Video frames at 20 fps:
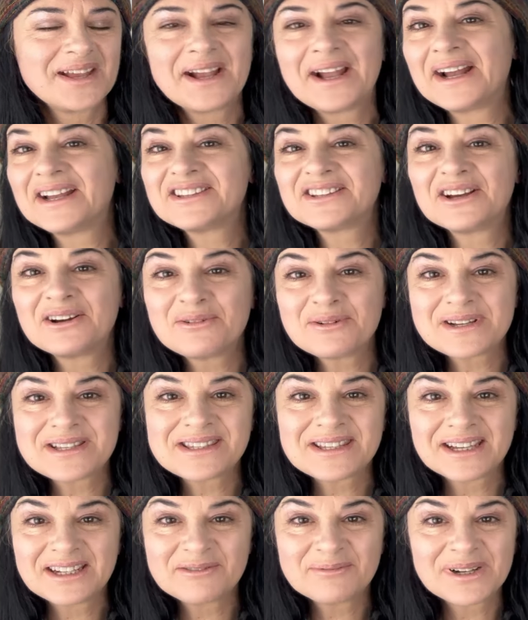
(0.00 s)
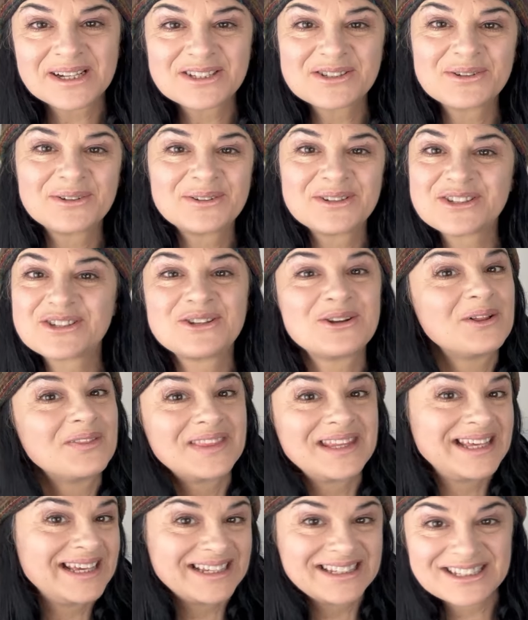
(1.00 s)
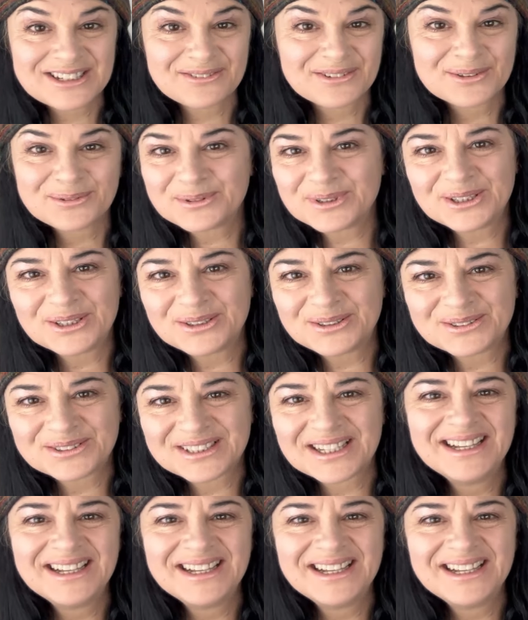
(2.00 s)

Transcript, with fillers: as I always say to my daughter, it's not the end of the world.